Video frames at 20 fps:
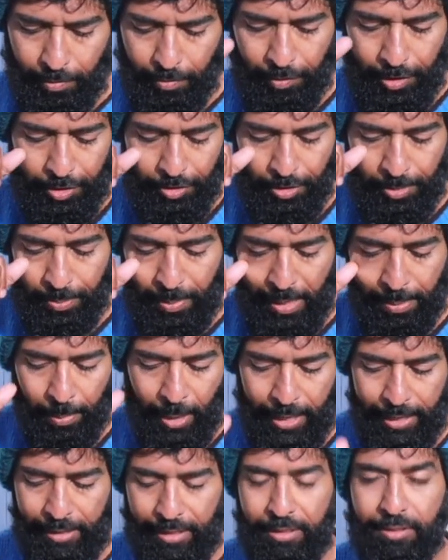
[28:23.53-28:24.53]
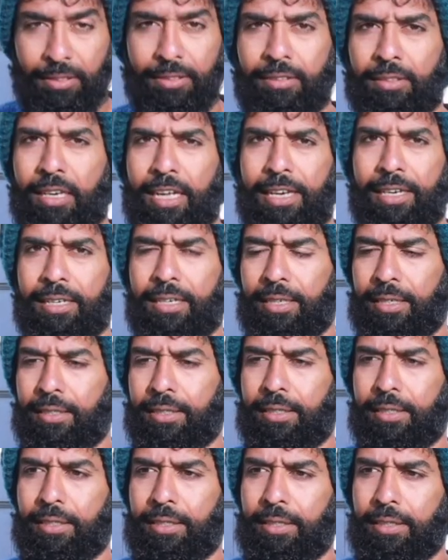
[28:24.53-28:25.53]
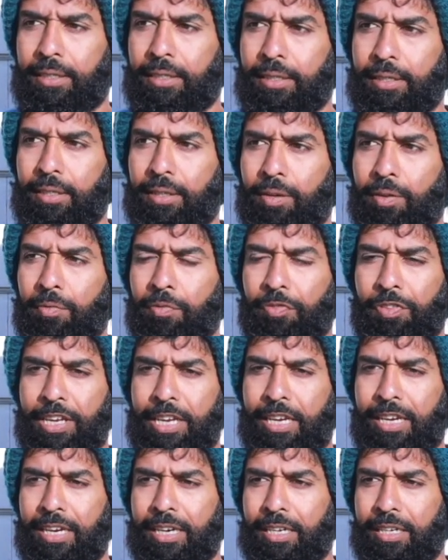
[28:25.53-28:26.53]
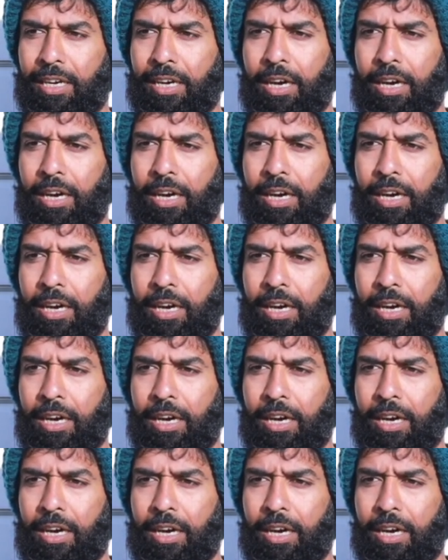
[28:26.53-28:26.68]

which in my mind are just like weak,